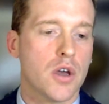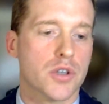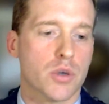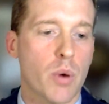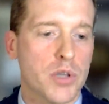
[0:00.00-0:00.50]

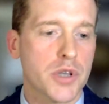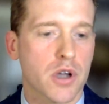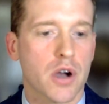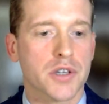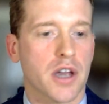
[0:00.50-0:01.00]
So what we
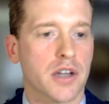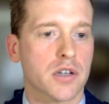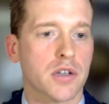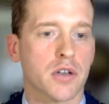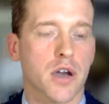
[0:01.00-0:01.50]
saw is
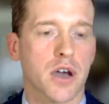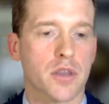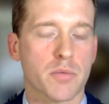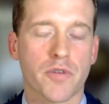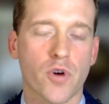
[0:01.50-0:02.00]
that uh,
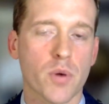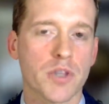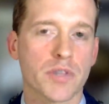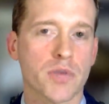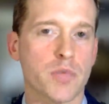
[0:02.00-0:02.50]
the
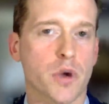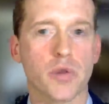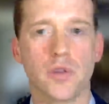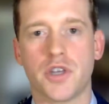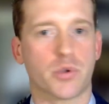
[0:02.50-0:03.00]
performance for
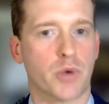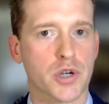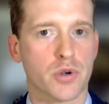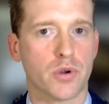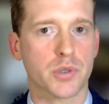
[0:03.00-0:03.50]
both of these
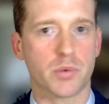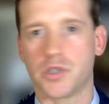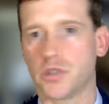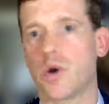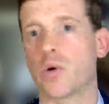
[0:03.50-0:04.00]
thresholds was
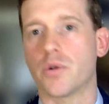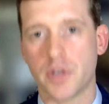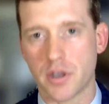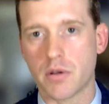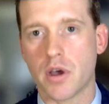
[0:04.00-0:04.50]
lower
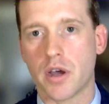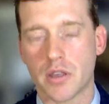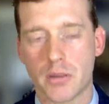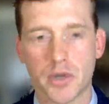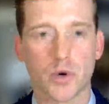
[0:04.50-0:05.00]
than uh,
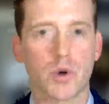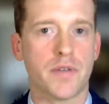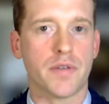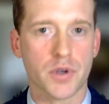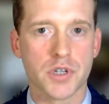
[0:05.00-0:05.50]
the majority
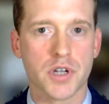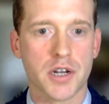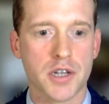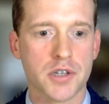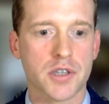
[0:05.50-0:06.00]
of those
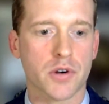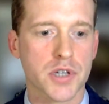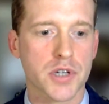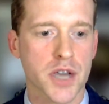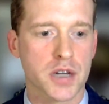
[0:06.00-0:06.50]
studies that are
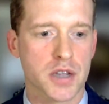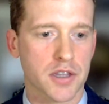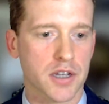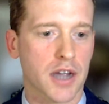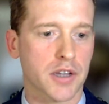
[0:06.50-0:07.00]
cited in
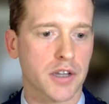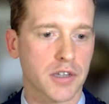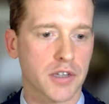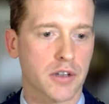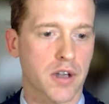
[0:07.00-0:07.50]
the
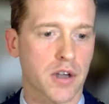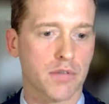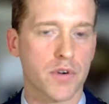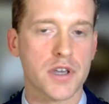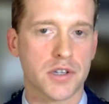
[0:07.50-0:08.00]
guidelines uh,
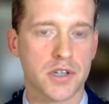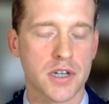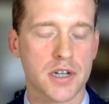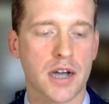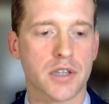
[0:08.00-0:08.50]
for E S
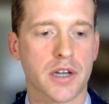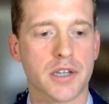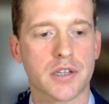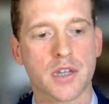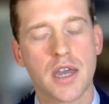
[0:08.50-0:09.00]
C
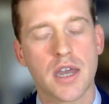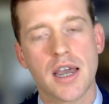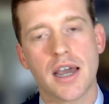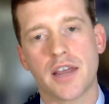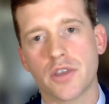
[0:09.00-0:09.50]

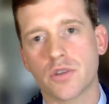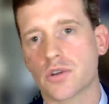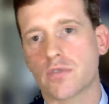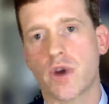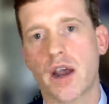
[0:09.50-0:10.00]
guidelines. And I think
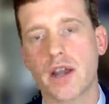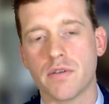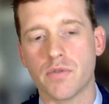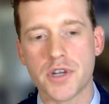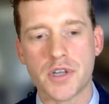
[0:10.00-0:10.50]
there's a variety
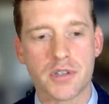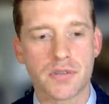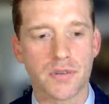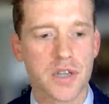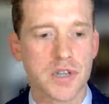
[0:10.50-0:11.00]
of reasons
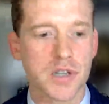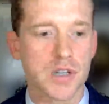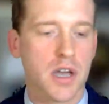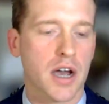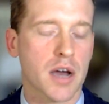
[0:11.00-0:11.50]
for this,
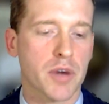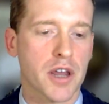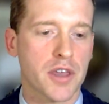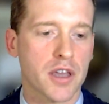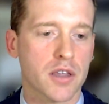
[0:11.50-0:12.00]
uh, but I
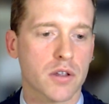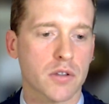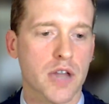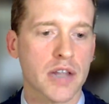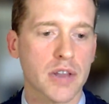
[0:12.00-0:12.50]
think
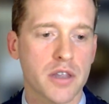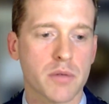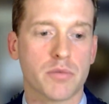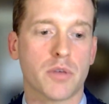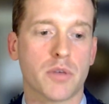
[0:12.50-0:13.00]
likely
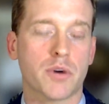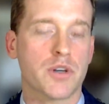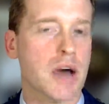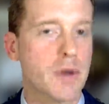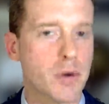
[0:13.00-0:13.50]
the, the
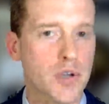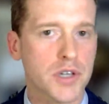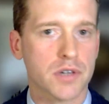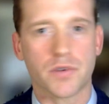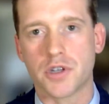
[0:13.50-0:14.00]
predominant
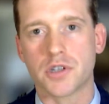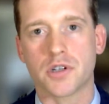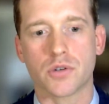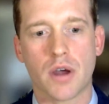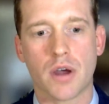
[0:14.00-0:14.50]
reason for this
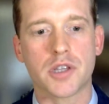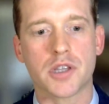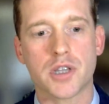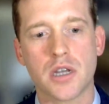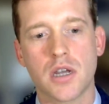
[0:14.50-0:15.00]

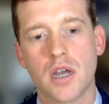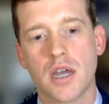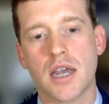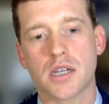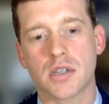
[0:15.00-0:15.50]
discrepancy
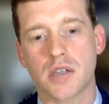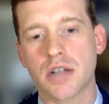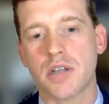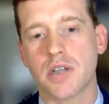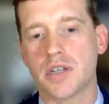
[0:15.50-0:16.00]
is
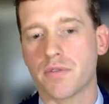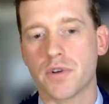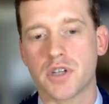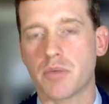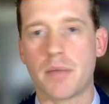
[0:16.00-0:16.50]
likely a
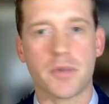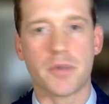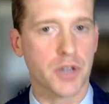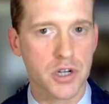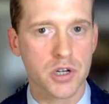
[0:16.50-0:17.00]
difference in
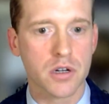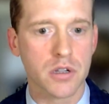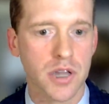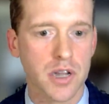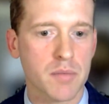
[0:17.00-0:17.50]
population,
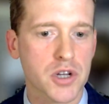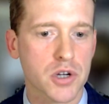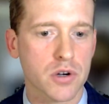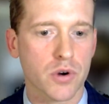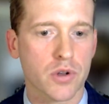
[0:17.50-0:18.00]
like I
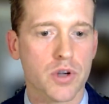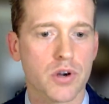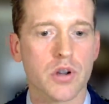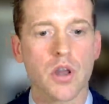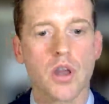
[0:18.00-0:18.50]
mentioned earlier.